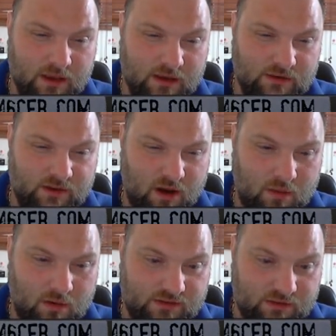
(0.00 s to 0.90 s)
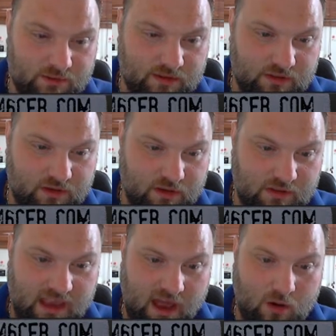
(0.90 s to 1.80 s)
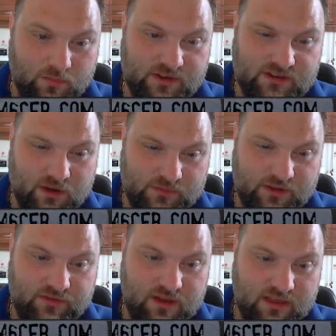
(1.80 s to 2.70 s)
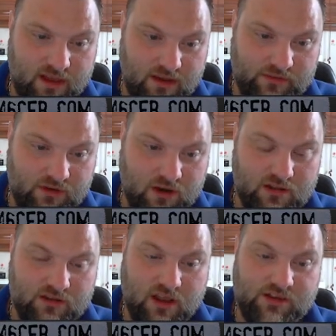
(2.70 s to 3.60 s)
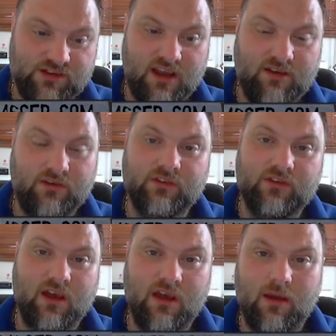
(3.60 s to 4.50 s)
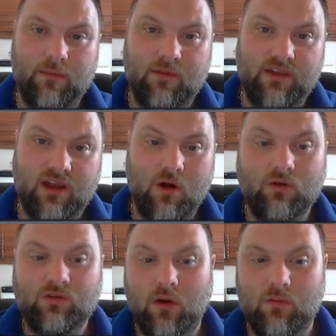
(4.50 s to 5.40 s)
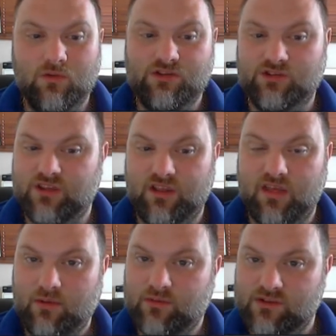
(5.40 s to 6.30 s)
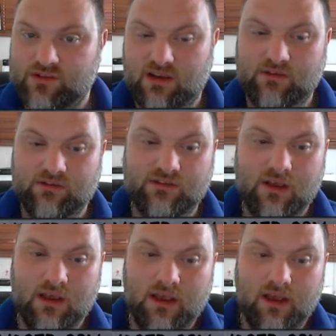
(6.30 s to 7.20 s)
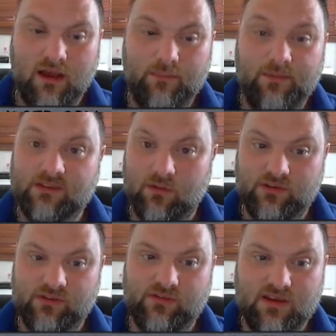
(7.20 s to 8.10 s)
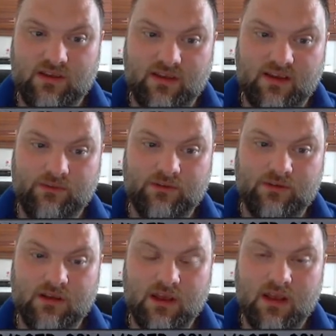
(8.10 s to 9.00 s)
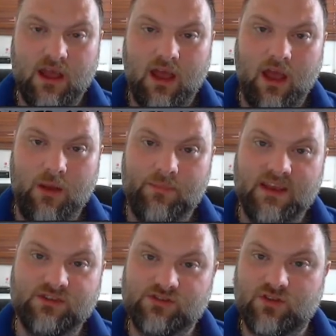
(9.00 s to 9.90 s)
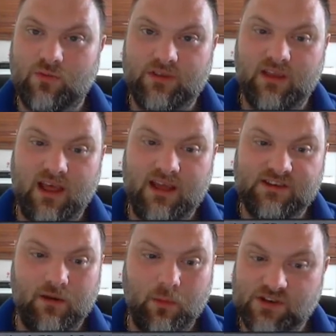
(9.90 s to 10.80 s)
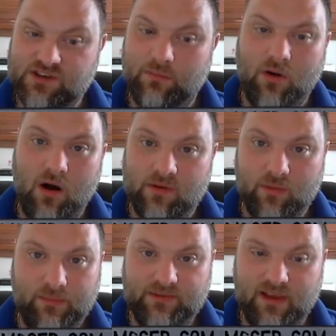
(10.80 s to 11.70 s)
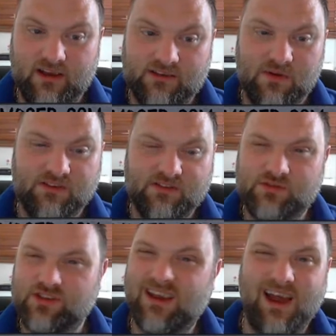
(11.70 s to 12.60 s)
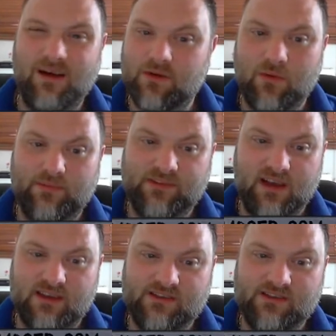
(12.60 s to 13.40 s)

So what's some of the other, yeah, up to 3,000 channels. The old one was just 1,000 channels. This one's 3,000. It does come with a letter, which I'll put on my website as well, so check out my website.